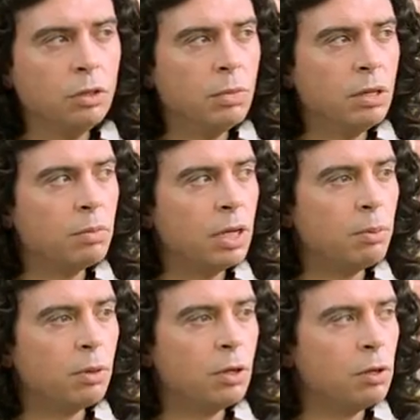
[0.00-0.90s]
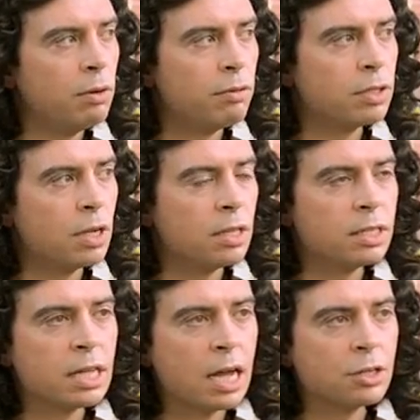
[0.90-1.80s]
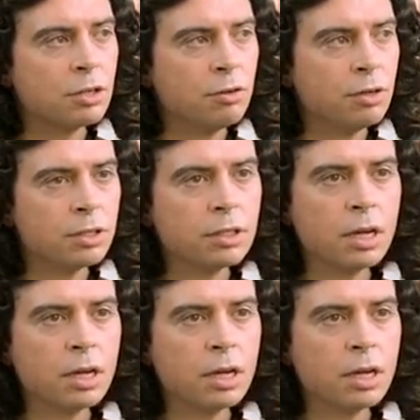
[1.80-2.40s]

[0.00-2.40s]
When you meet people who have a certain stature and a